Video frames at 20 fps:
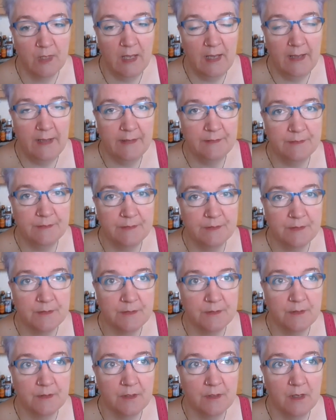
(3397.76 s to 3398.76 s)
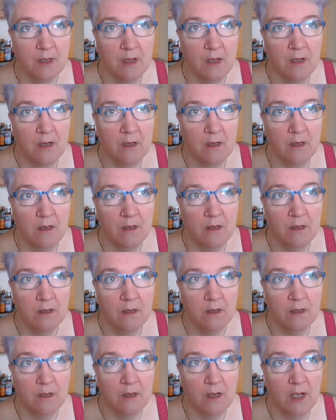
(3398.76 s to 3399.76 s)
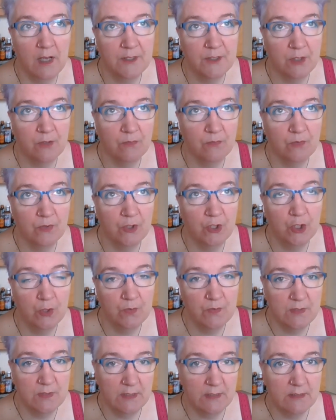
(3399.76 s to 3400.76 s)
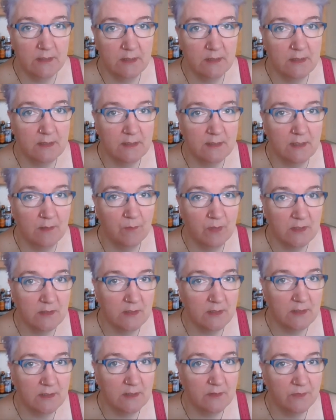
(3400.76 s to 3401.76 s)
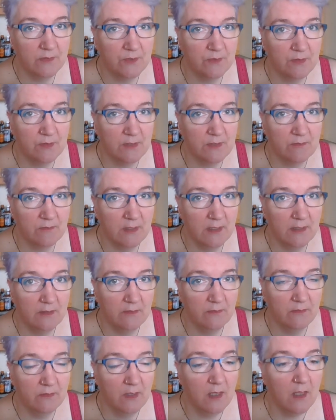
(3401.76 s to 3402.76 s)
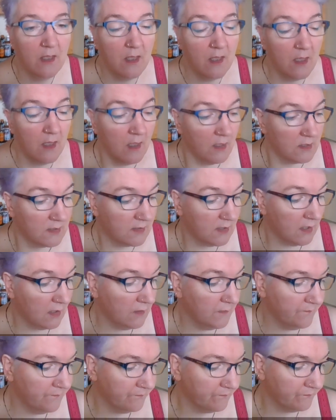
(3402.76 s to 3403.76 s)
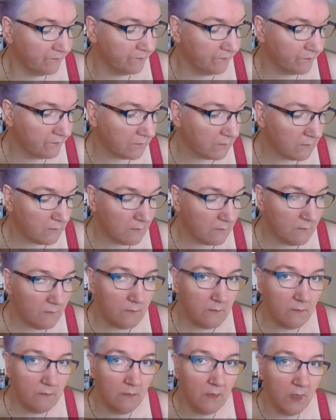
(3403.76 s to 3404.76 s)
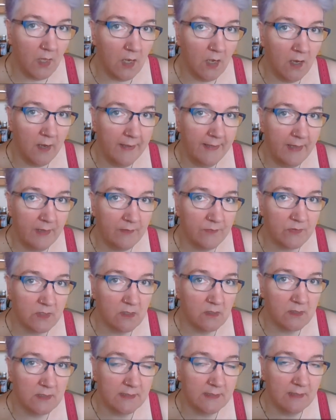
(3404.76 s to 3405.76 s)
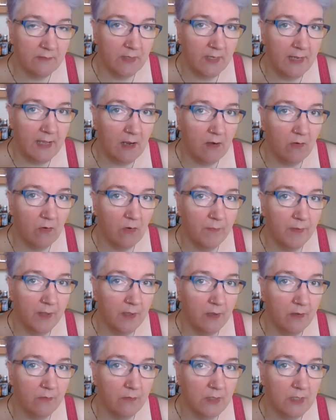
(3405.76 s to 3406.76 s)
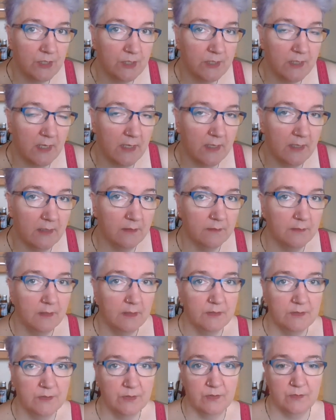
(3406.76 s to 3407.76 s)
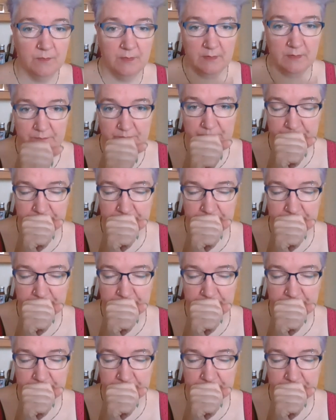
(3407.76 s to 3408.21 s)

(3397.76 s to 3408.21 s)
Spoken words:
and I don't use it in the same way as I did for stress relief. So I have started having an hour on my own each day. Excuse me.